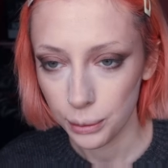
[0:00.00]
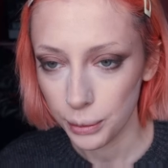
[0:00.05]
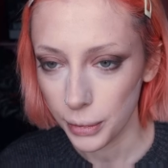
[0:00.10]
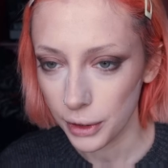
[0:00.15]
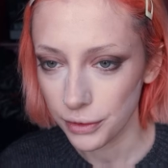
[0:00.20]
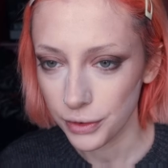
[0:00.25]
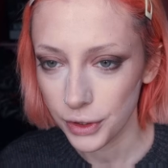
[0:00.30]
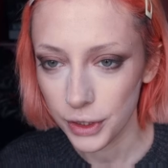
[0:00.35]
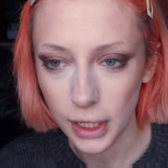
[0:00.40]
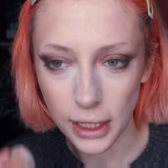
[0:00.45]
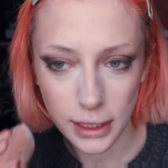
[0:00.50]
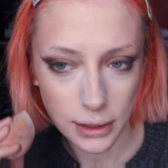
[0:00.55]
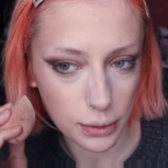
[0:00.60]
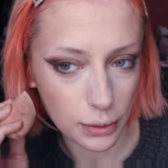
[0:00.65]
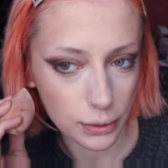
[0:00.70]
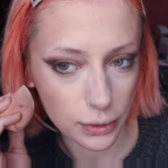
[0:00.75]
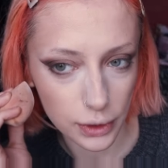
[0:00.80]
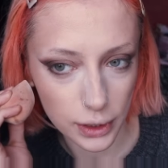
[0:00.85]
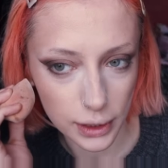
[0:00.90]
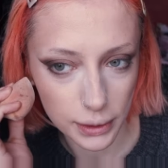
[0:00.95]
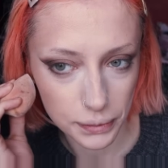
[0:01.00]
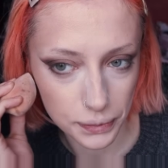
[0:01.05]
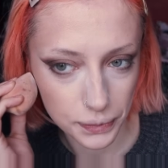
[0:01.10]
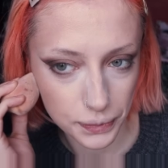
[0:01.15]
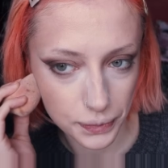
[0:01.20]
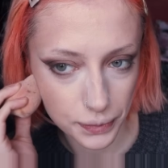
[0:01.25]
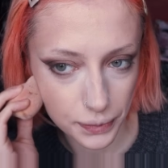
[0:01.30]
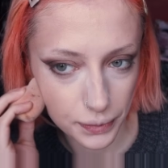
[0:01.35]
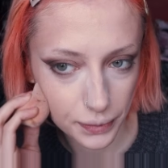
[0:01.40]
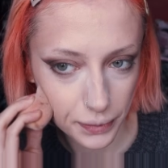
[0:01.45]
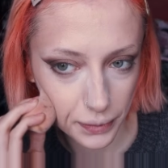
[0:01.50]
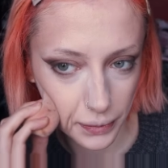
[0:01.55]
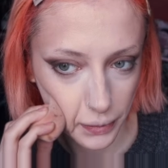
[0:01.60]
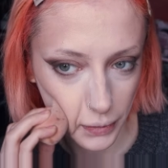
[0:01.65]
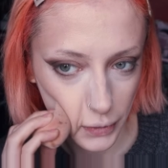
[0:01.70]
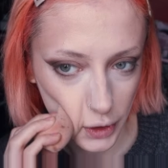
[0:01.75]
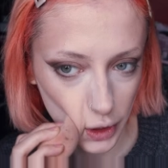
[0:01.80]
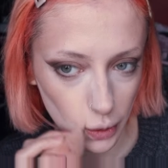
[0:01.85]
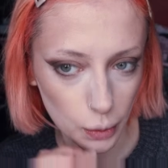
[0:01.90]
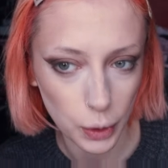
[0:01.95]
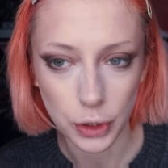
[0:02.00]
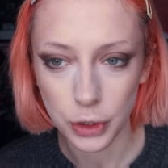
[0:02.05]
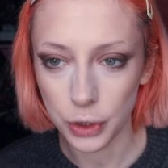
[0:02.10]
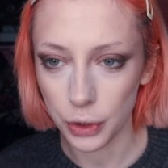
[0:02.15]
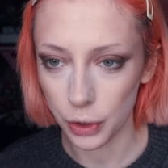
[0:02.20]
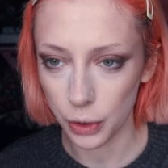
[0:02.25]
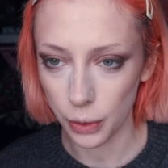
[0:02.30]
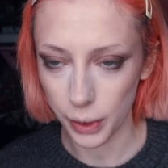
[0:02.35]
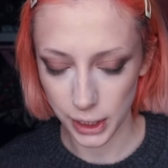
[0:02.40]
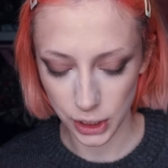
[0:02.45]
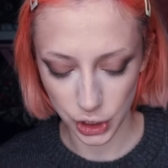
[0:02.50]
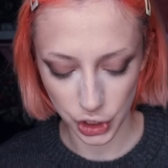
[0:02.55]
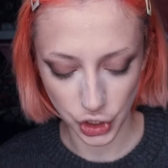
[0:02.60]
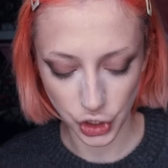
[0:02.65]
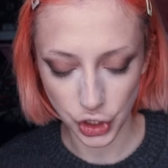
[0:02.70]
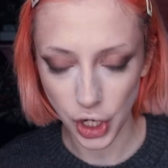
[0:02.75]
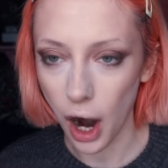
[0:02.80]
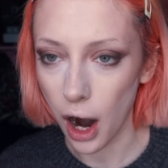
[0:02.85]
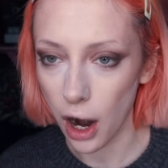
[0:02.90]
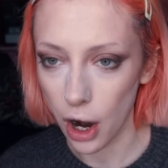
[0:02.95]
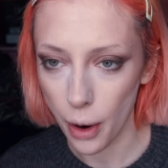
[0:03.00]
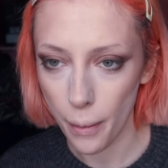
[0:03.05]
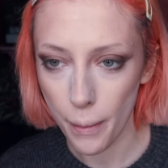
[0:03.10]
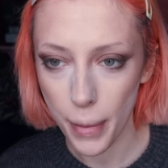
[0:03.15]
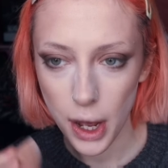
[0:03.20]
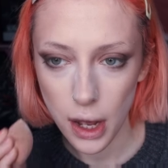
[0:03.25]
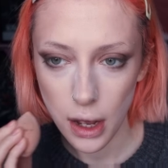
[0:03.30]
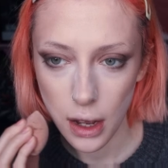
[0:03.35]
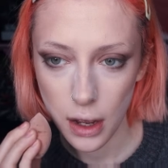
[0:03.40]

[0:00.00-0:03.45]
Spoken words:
But for this, we'll do it, because I want to look quite sharp.